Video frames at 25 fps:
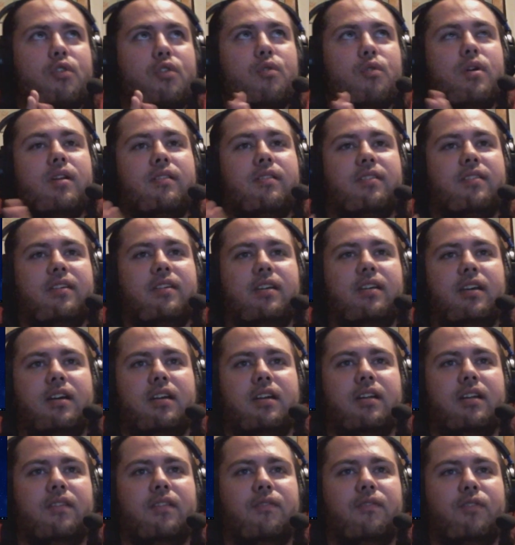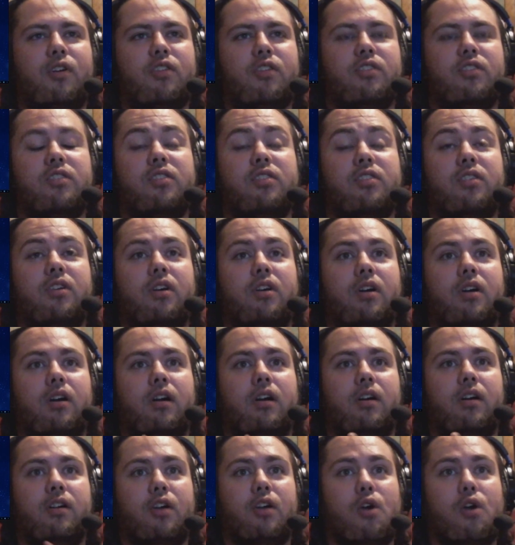and Tien versus
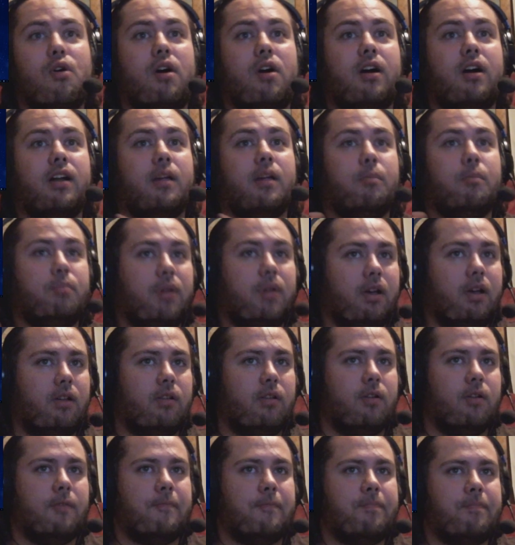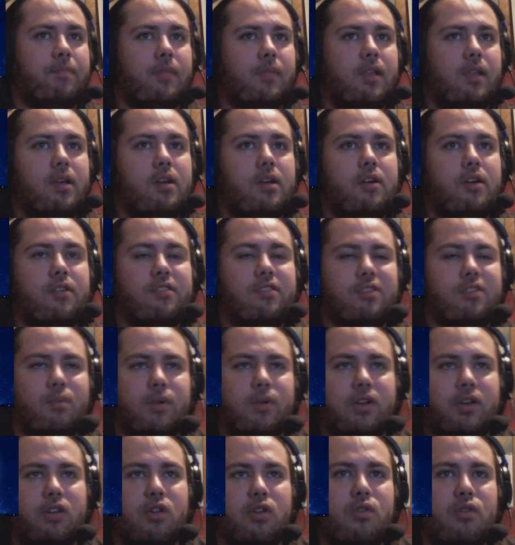Gohan and Piccolo. So
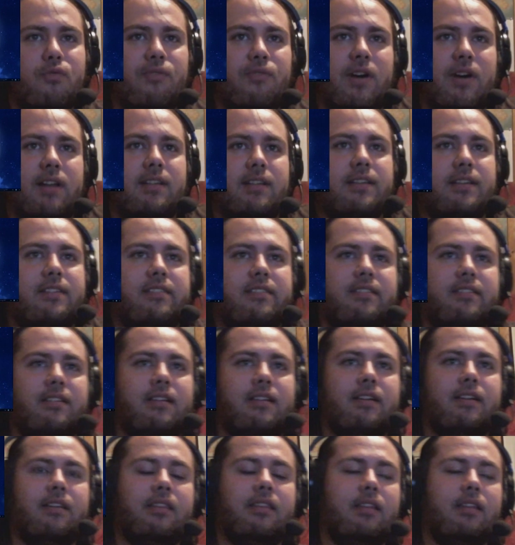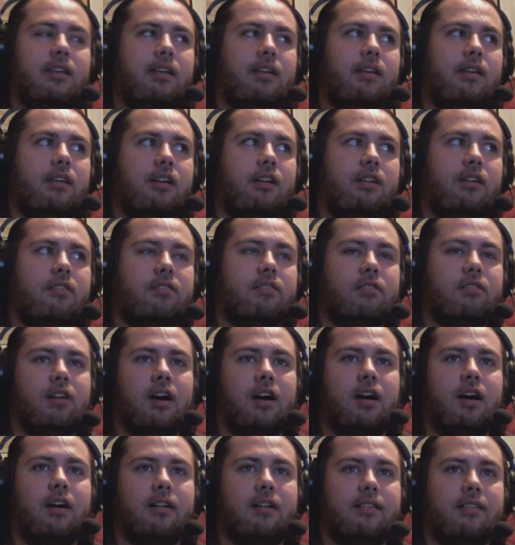we do finally see the
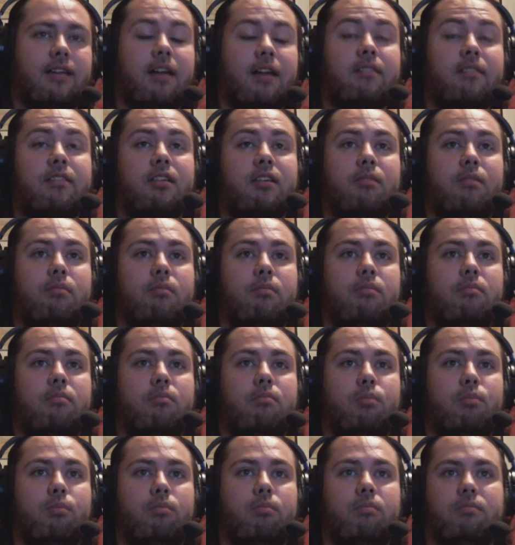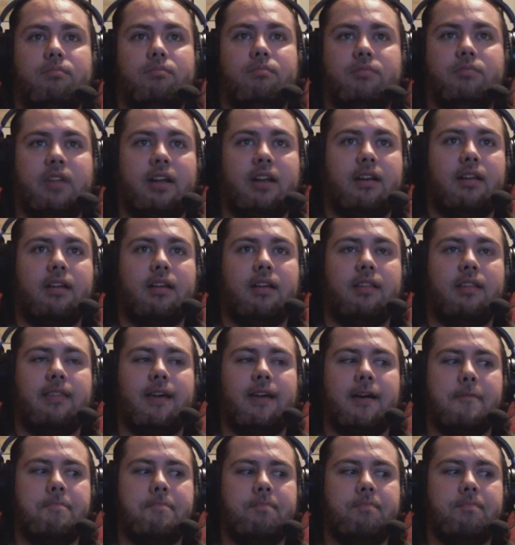tag team technique
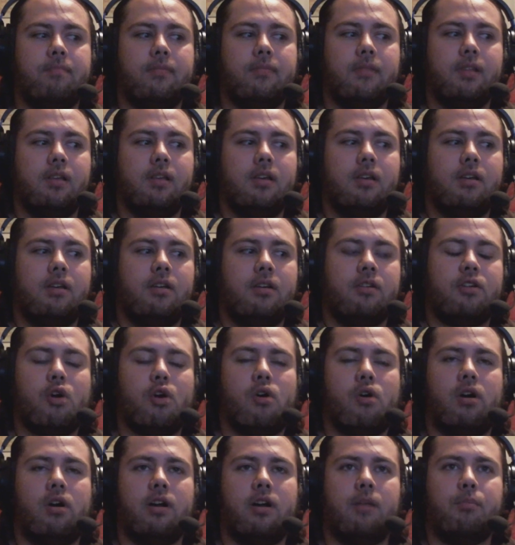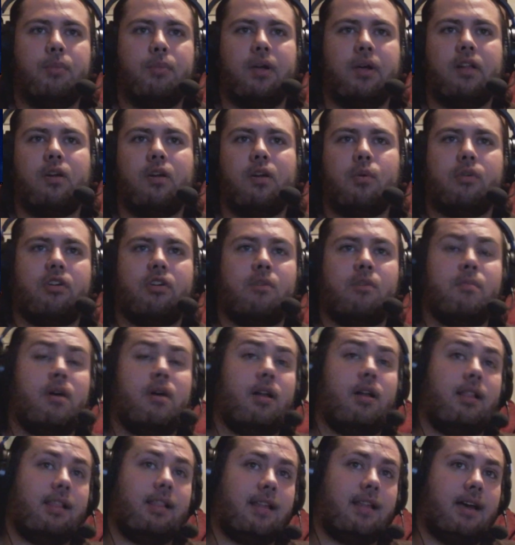that Gohan and Piccolo were talking
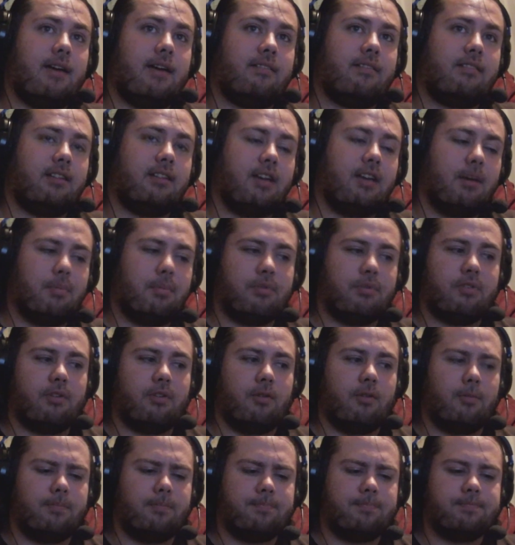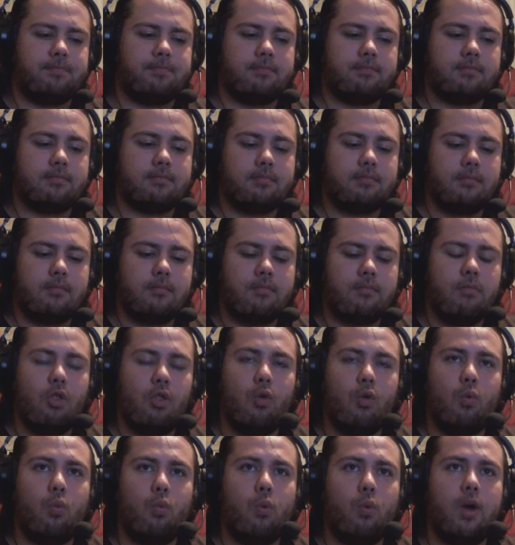about last episode,
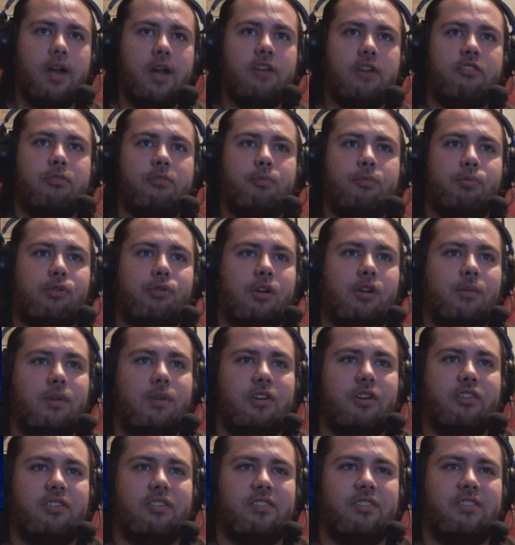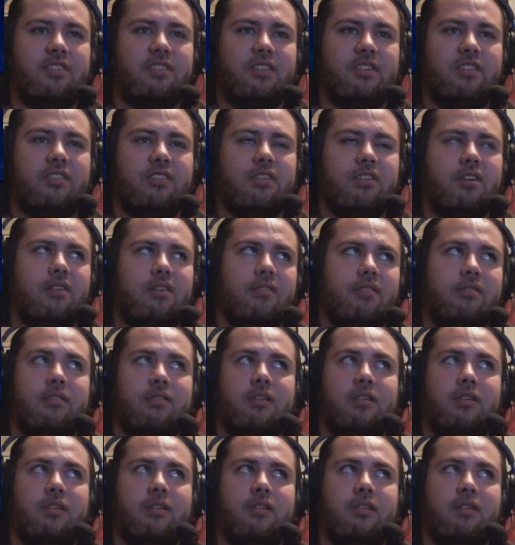which pretty much consists of